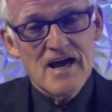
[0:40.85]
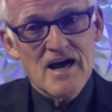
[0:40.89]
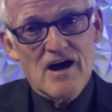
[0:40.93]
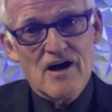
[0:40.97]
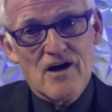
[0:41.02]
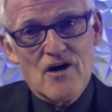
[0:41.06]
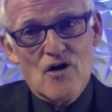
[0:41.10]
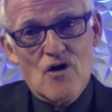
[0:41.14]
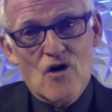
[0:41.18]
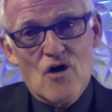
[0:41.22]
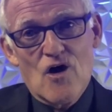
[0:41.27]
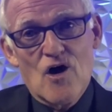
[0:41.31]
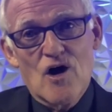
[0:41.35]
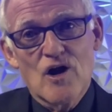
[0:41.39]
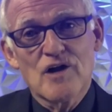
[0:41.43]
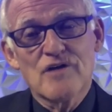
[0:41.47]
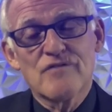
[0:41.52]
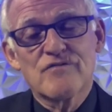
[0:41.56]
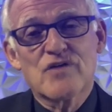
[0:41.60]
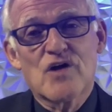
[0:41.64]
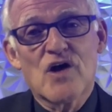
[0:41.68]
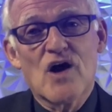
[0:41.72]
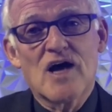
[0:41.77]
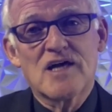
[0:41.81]
uh, all
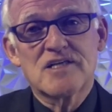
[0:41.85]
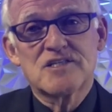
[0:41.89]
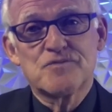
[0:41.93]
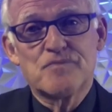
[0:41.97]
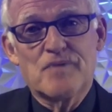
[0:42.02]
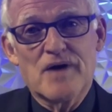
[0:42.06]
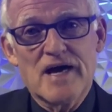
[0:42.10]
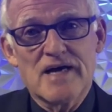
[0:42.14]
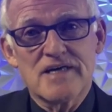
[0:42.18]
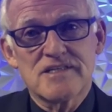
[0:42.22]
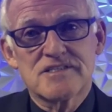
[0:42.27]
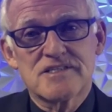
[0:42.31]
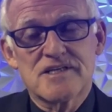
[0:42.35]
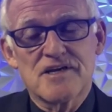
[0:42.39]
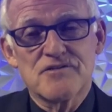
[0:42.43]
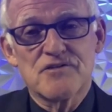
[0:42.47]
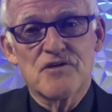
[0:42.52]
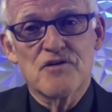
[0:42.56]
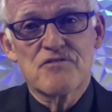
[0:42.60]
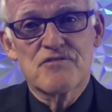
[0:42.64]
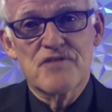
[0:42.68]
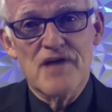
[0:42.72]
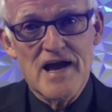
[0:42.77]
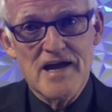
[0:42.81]
of God's best and
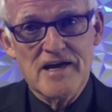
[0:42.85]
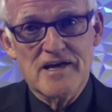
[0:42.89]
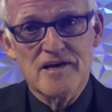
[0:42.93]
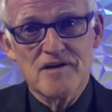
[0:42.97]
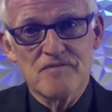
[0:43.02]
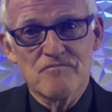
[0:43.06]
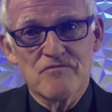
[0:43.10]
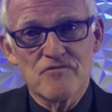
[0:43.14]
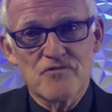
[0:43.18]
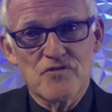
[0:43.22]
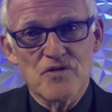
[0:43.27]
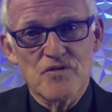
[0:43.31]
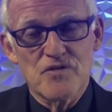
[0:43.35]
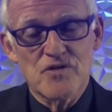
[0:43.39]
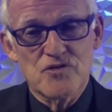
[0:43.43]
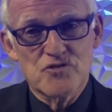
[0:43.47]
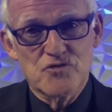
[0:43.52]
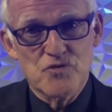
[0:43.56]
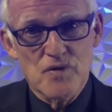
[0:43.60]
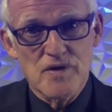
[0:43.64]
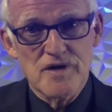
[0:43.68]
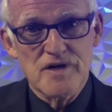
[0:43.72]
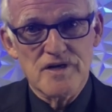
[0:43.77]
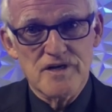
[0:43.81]
to thank him for the
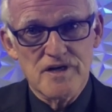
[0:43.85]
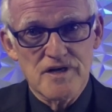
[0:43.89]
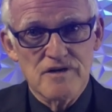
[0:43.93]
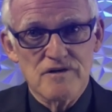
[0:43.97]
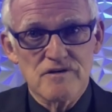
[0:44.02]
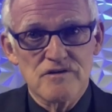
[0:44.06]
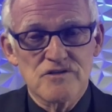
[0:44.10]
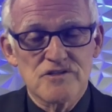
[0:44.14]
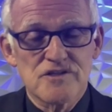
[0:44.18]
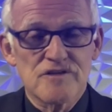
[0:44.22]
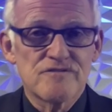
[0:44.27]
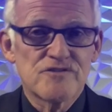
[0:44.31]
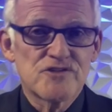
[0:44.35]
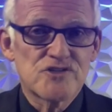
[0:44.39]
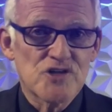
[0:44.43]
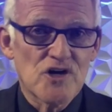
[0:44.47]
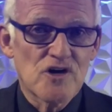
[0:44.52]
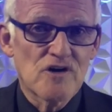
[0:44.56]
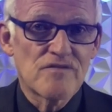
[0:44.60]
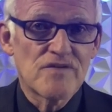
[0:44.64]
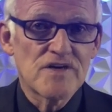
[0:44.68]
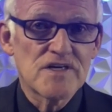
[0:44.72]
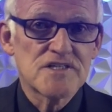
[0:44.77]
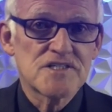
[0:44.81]
20 years of
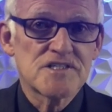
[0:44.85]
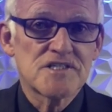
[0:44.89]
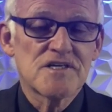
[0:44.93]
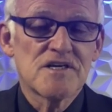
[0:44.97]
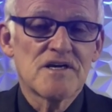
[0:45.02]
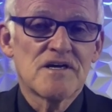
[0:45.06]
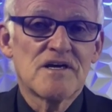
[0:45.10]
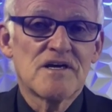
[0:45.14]
service